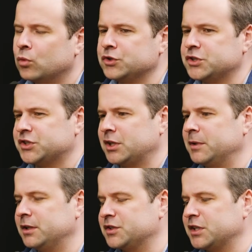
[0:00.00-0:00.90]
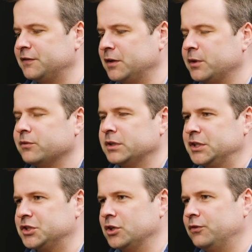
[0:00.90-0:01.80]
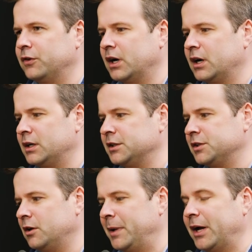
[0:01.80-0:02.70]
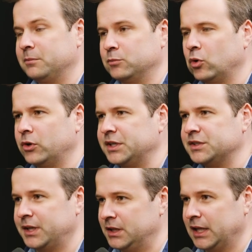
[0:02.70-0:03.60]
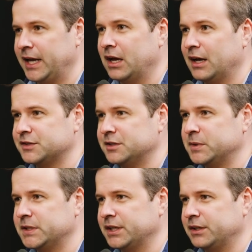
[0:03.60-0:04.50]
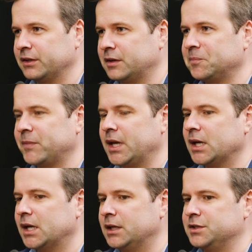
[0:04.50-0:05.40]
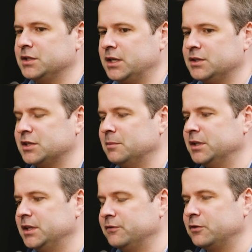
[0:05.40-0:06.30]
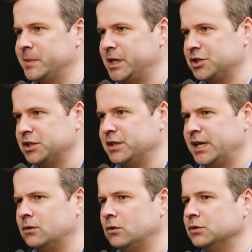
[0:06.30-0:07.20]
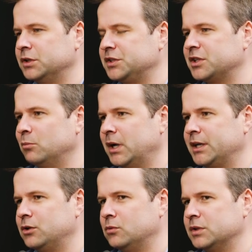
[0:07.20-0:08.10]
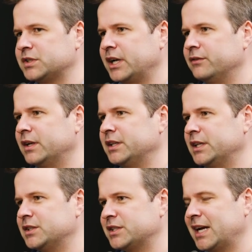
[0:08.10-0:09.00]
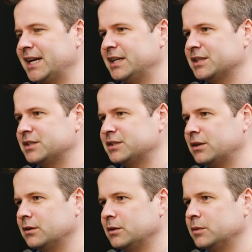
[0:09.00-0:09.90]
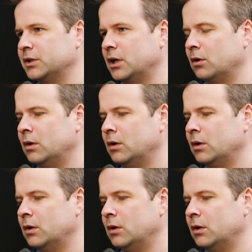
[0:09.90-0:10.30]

well just some of the stuff that we've released so far is about employees and layoffs in particular and and some of the information that only somebody who was kind of on the inside necessarily would know